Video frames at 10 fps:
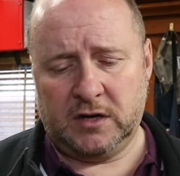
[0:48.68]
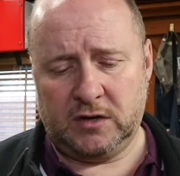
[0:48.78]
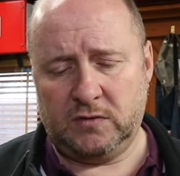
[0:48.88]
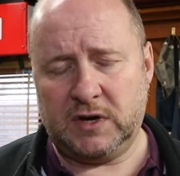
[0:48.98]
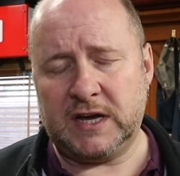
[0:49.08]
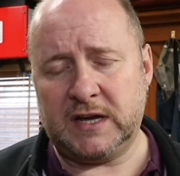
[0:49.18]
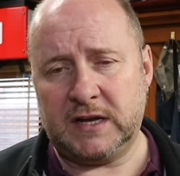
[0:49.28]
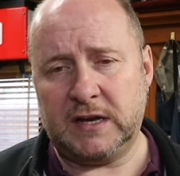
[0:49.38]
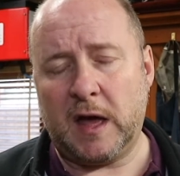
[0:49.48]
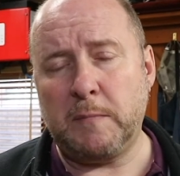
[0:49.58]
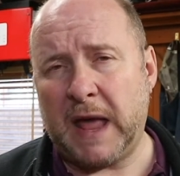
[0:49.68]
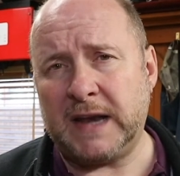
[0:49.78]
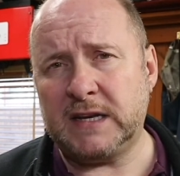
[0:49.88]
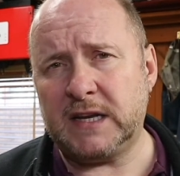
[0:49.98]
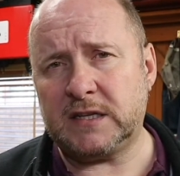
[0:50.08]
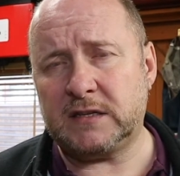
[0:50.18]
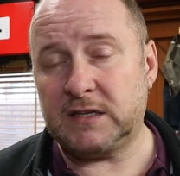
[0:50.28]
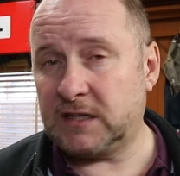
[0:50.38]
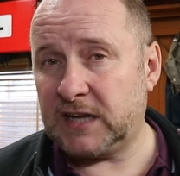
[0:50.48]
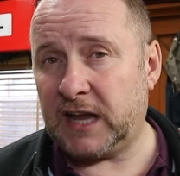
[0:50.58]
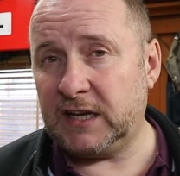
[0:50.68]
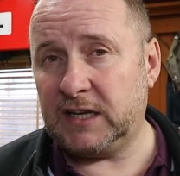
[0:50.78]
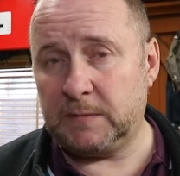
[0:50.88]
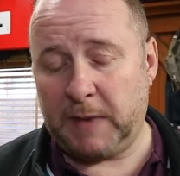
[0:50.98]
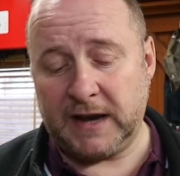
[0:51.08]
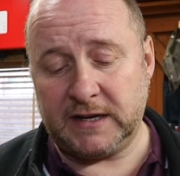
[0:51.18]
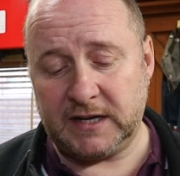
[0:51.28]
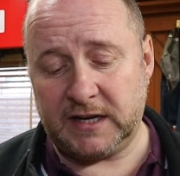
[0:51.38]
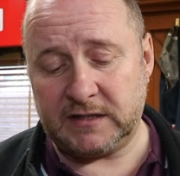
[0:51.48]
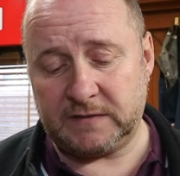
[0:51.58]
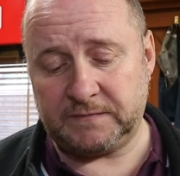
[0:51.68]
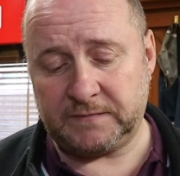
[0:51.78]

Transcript: you can bend it. There's a technique to bending it.